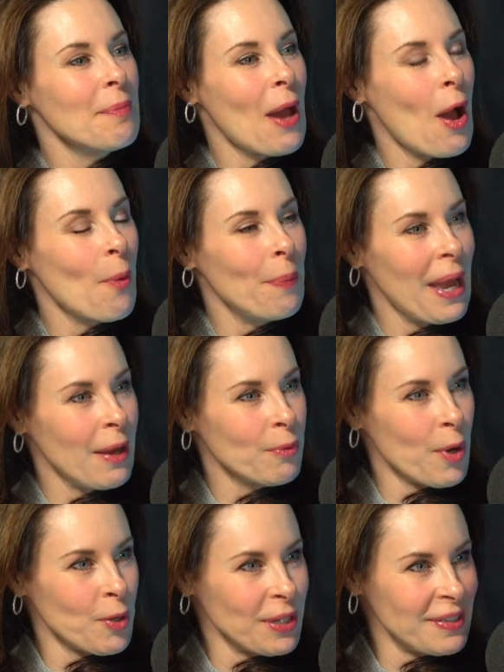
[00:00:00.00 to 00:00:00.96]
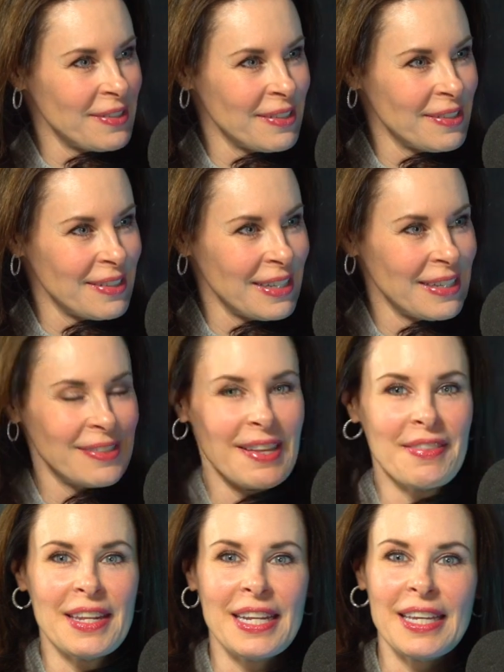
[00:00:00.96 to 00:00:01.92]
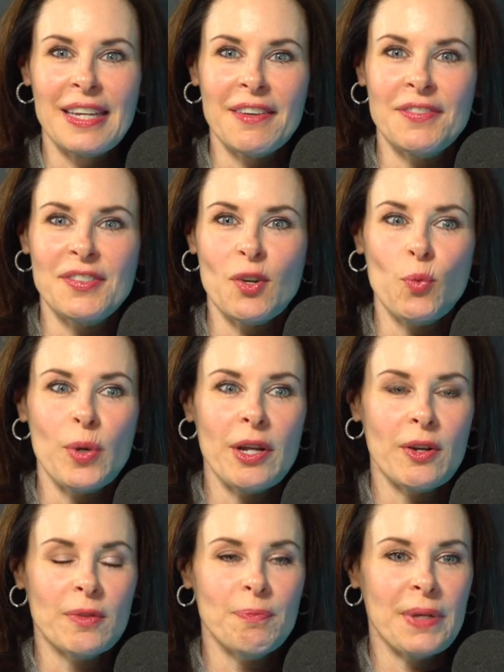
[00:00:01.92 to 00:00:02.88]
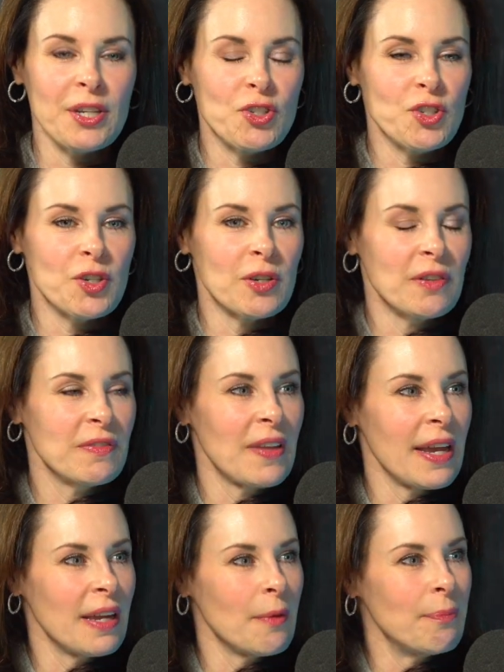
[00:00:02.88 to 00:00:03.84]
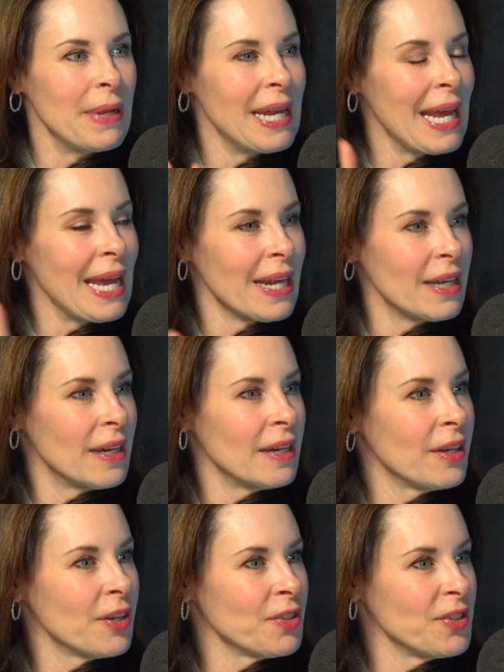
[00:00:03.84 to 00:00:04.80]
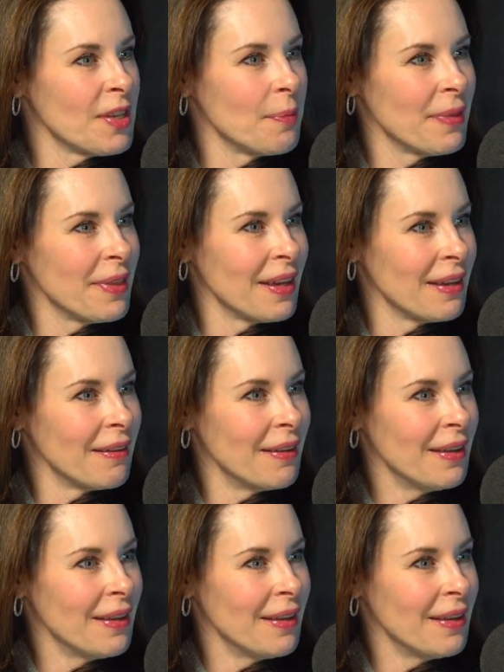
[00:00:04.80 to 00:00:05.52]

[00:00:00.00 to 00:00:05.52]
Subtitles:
about Peyronie's disease, and then it gives a weird picture of like a banana or something.